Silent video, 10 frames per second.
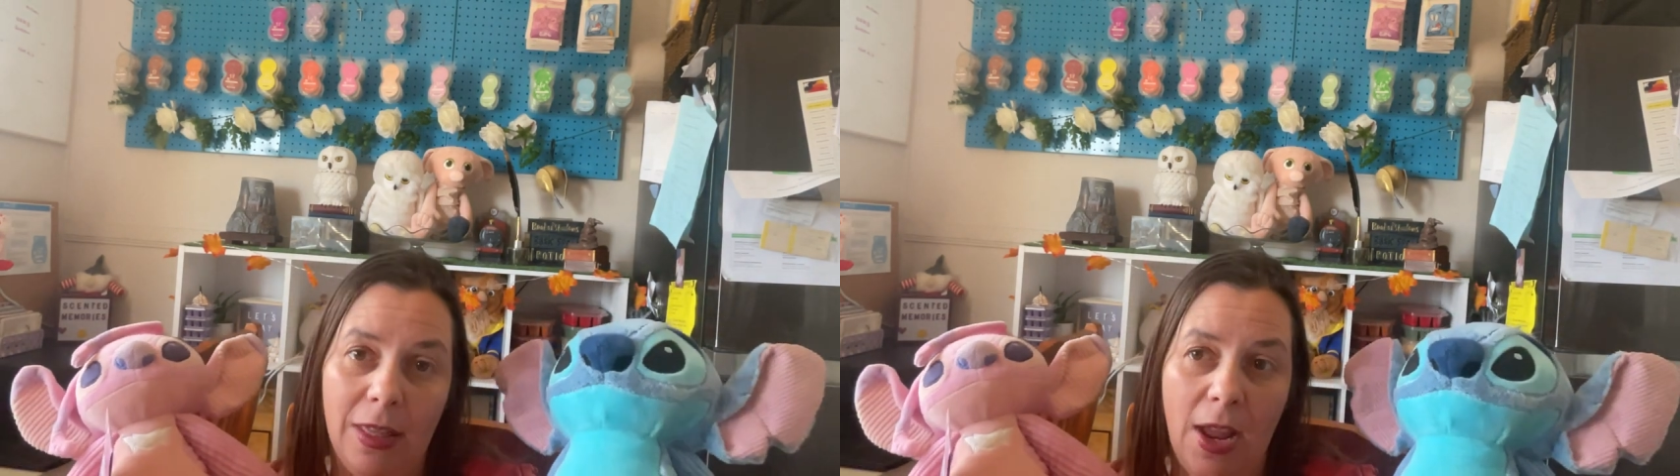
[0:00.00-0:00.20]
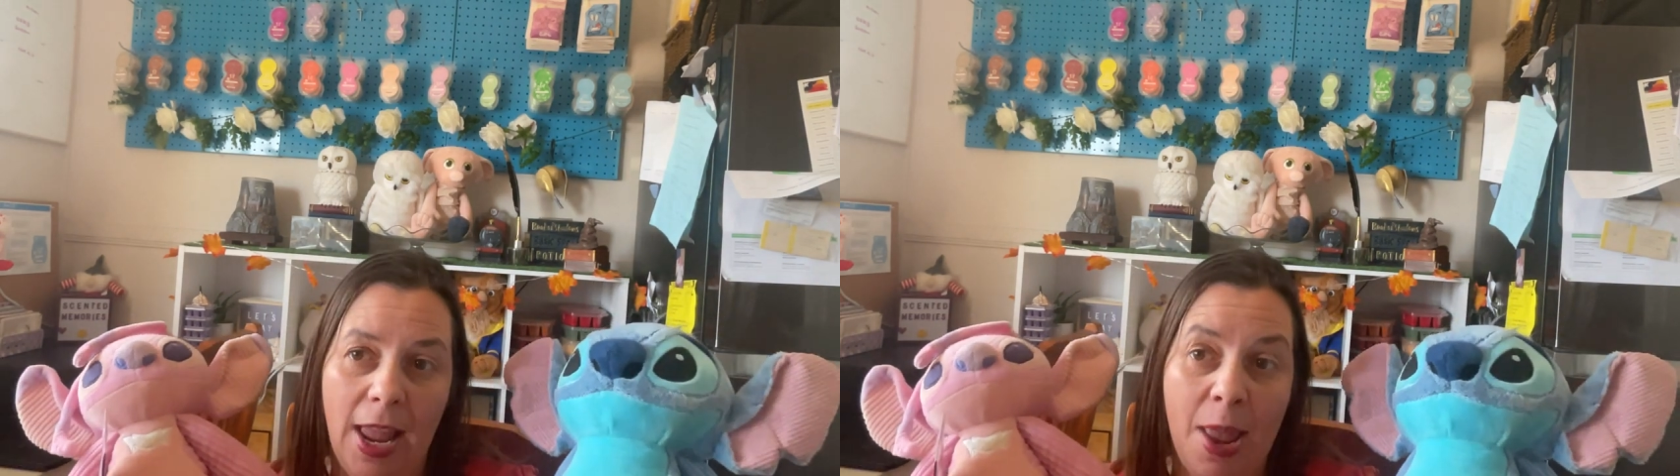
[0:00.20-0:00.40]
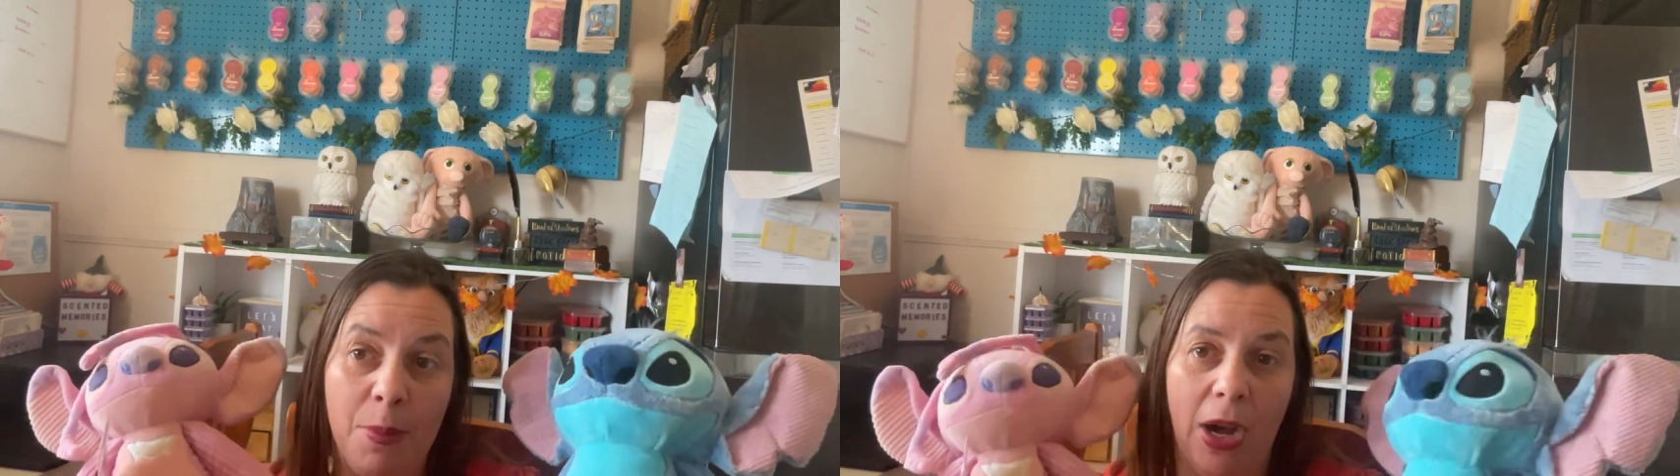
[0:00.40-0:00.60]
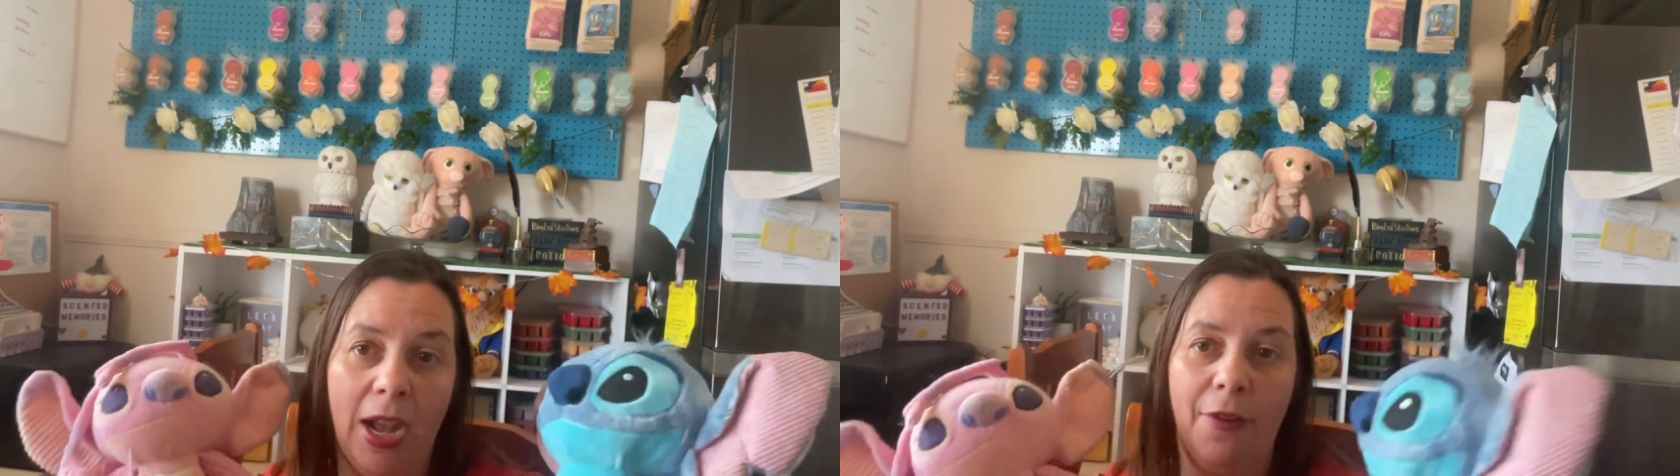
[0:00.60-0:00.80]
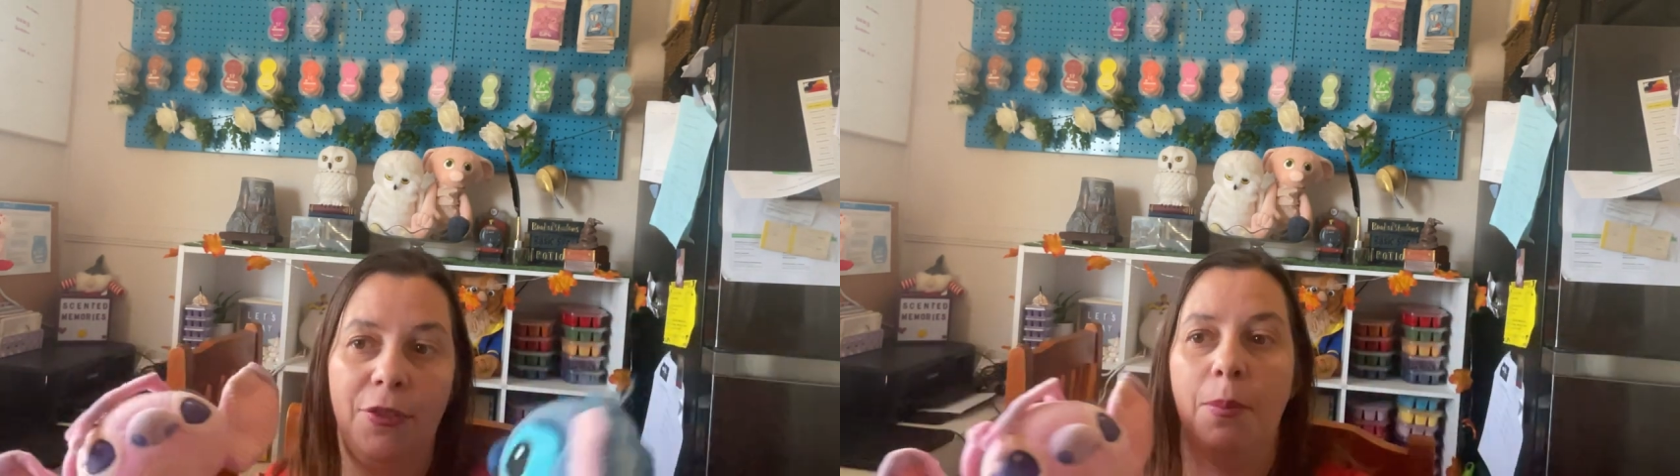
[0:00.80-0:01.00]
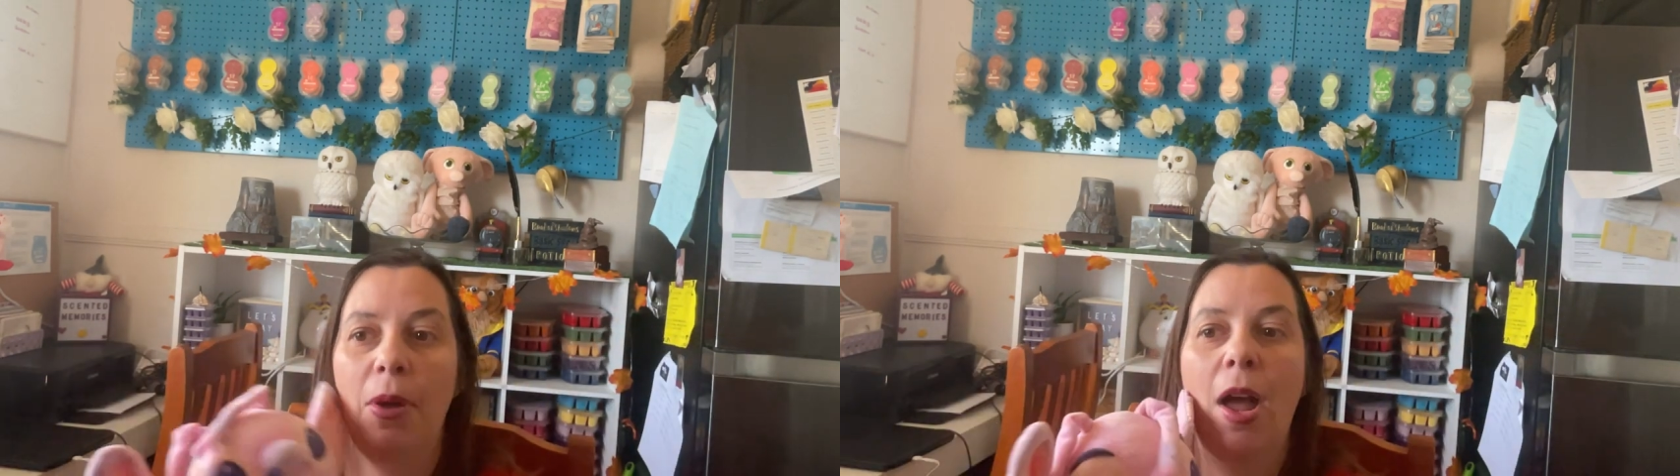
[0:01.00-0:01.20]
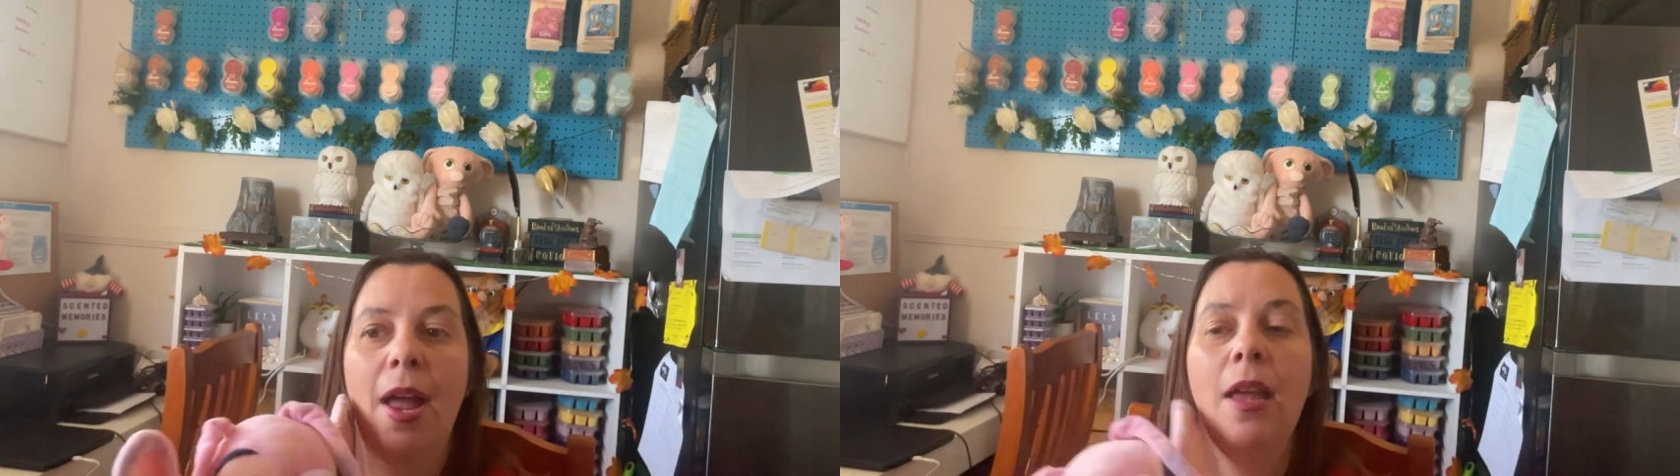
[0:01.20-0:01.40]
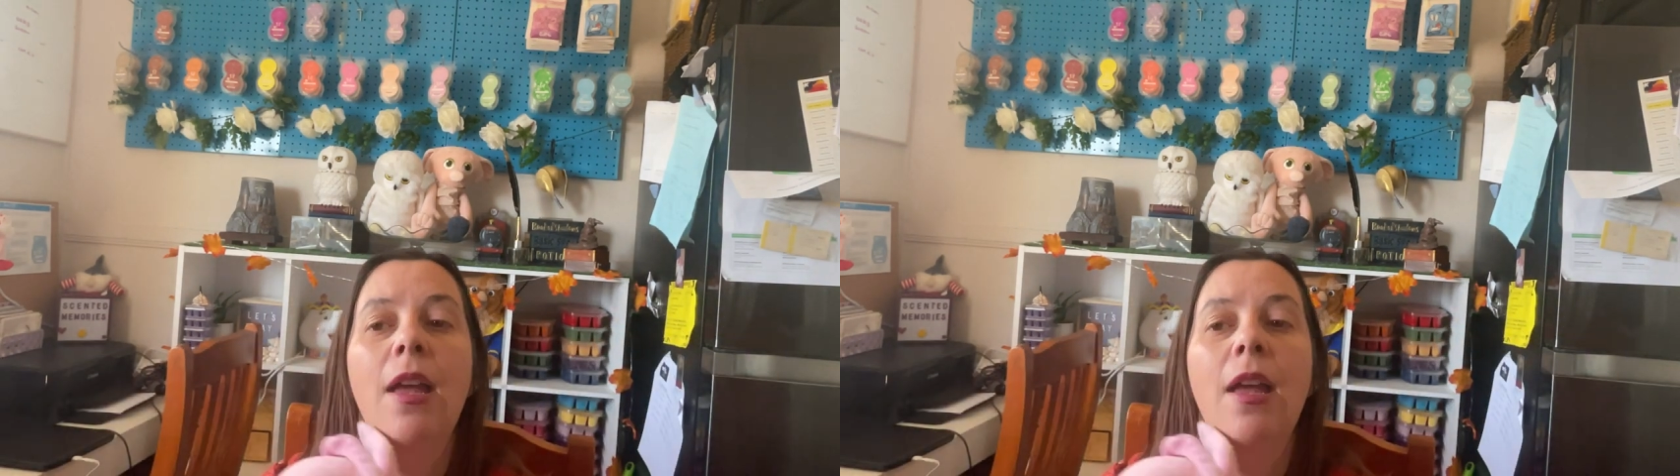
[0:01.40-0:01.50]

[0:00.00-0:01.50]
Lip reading: I am going to have to buy.